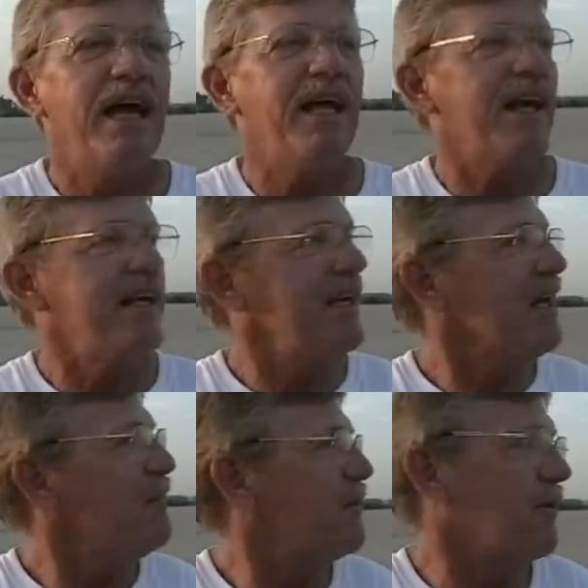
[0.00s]
And I get
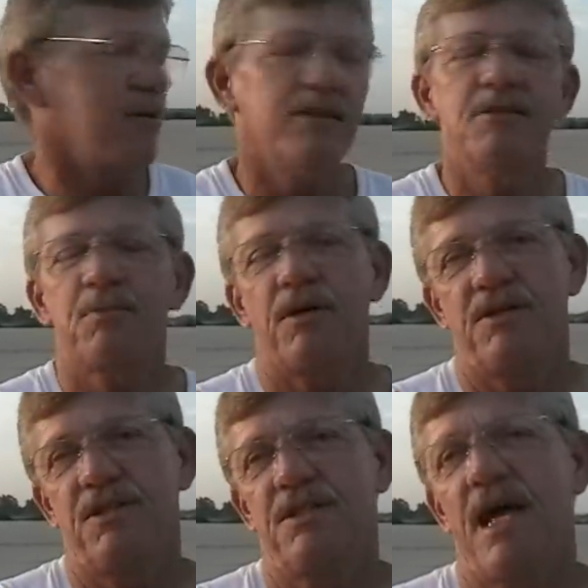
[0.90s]
up here, and this
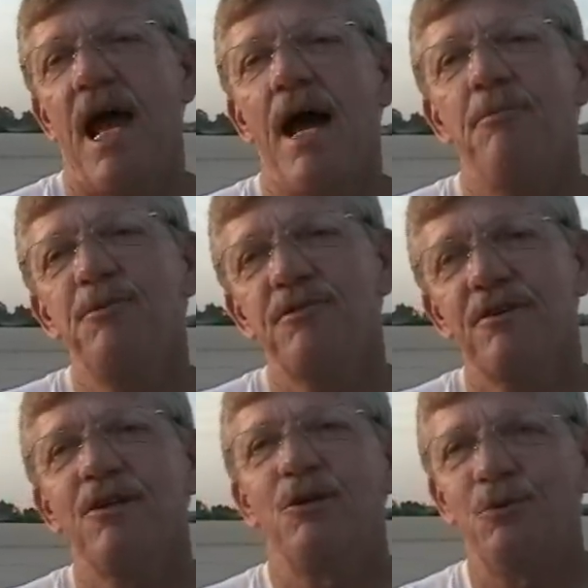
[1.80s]
place is
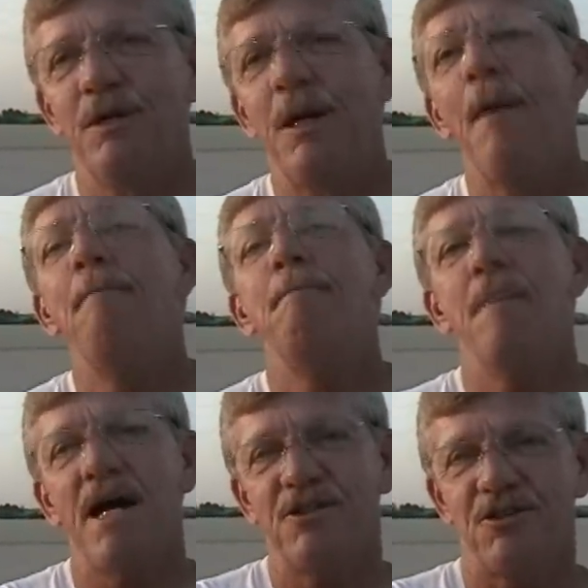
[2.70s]
absolutely
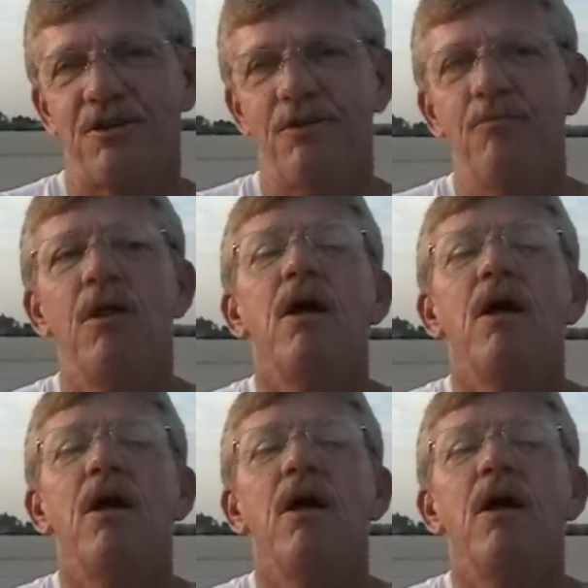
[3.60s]
magical.